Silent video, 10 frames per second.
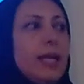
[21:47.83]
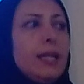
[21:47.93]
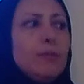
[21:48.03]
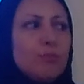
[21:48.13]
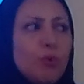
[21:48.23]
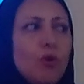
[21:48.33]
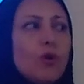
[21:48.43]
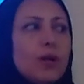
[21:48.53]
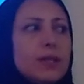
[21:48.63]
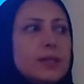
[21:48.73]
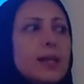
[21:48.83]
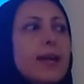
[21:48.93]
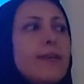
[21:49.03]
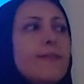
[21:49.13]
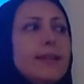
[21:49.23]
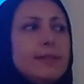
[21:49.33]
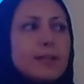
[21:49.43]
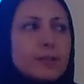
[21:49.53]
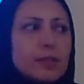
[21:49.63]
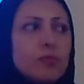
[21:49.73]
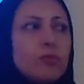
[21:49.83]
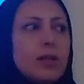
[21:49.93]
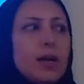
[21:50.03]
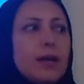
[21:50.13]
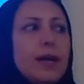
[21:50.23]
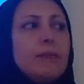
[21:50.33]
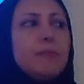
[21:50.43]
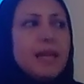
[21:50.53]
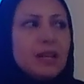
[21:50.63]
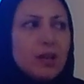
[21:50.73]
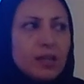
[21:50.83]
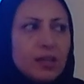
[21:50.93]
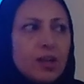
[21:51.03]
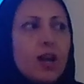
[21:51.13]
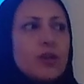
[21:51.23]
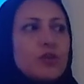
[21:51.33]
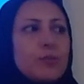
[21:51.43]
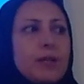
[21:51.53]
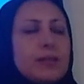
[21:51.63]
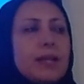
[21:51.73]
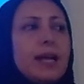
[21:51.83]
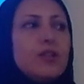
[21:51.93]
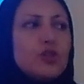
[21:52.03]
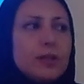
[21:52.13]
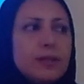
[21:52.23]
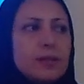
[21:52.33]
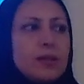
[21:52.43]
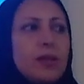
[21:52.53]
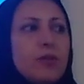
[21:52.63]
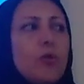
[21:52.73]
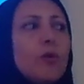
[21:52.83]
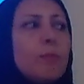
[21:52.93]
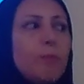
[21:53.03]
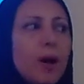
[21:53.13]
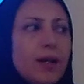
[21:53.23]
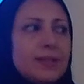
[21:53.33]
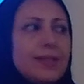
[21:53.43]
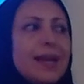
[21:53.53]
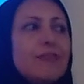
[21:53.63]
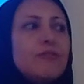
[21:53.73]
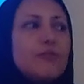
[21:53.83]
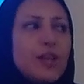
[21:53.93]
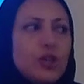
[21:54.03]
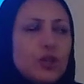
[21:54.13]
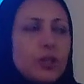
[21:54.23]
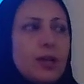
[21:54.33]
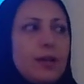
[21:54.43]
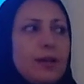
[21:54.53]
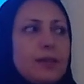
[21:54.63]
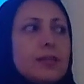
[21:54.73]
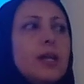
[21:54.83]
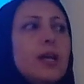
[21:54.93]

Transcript: In boys, when testicular and penile enlargement and genital or body and facial hair